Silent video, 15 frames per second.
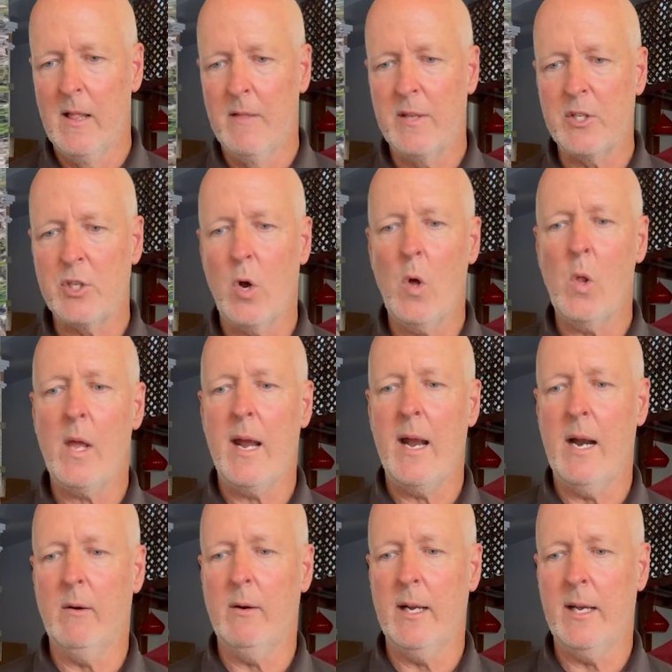This whole
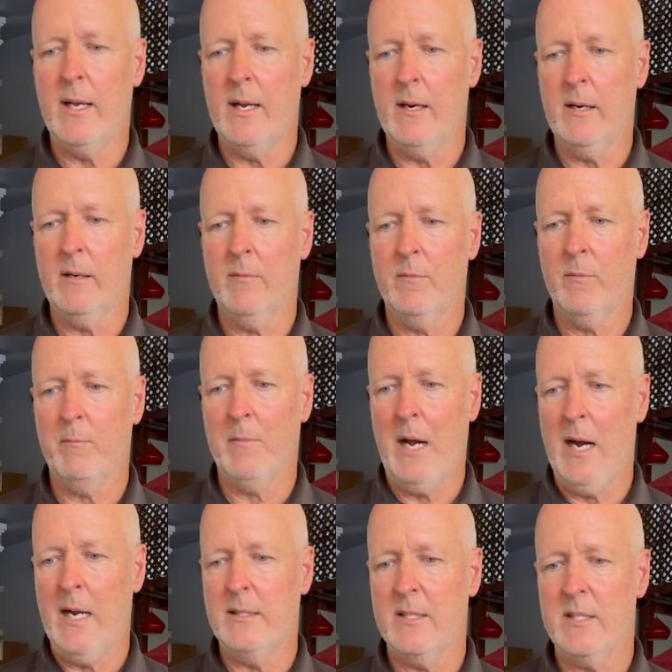area here
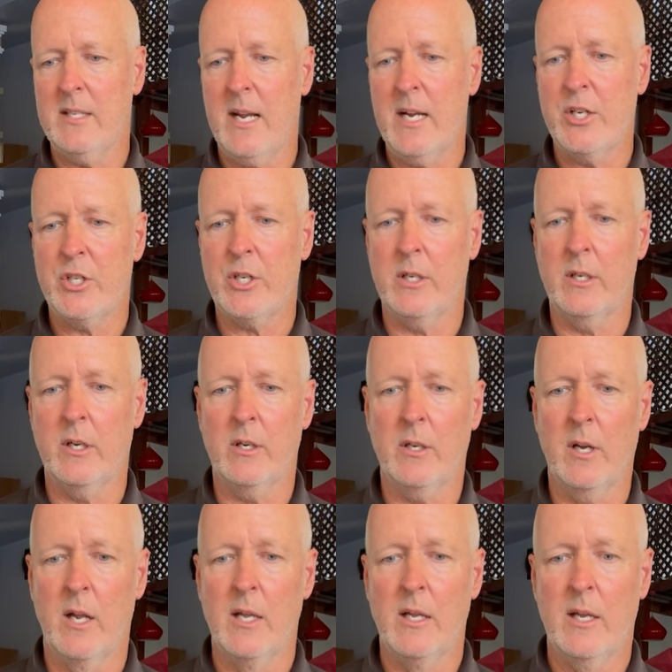behind the station,
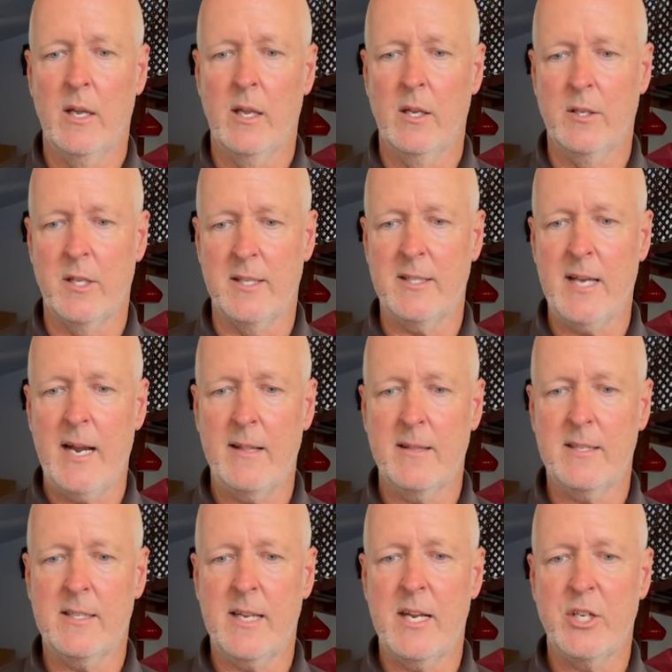the side of the
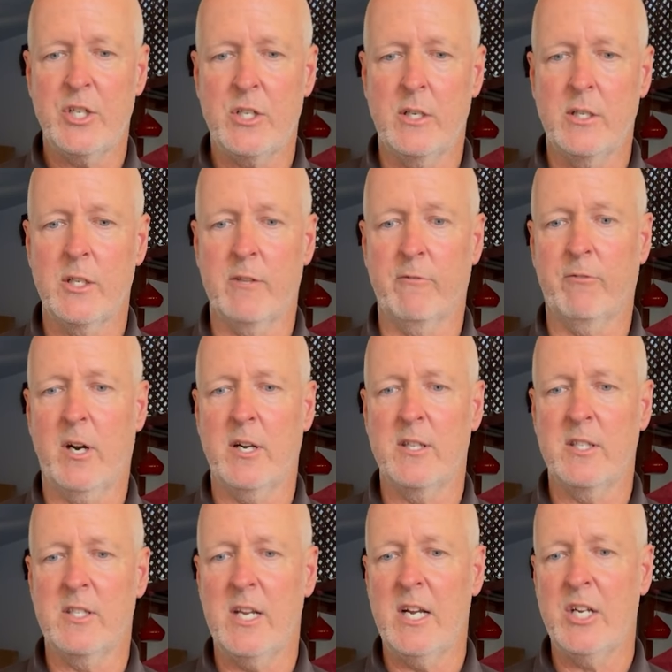station to the front of the
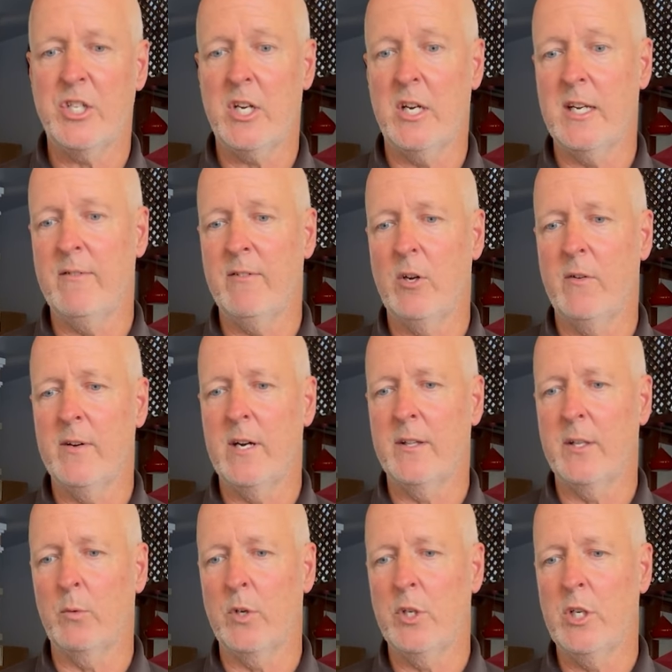station, even over here in
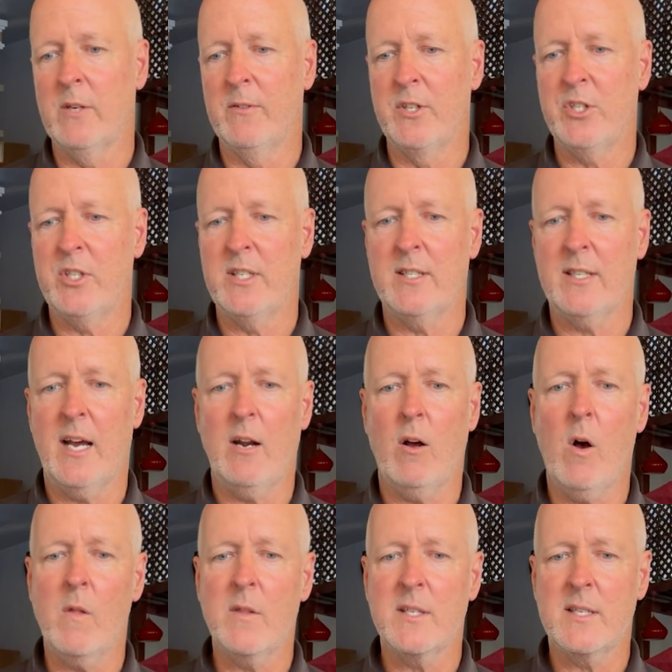the university side,
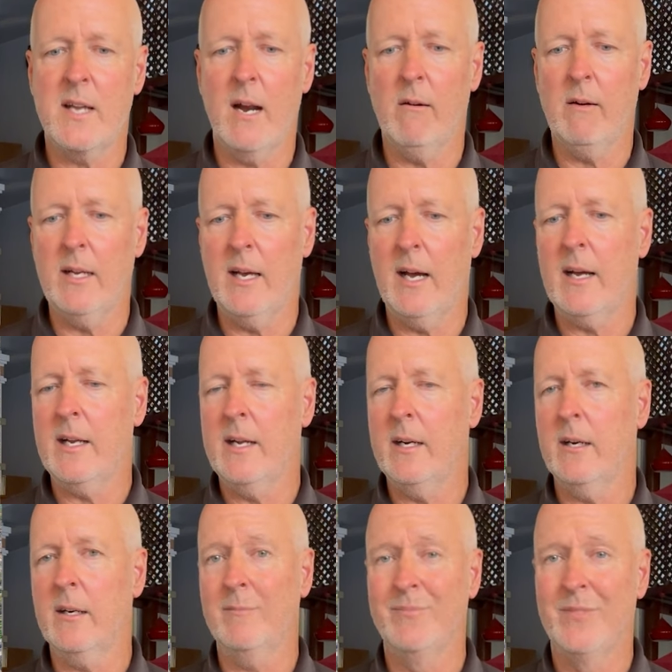all this area out here,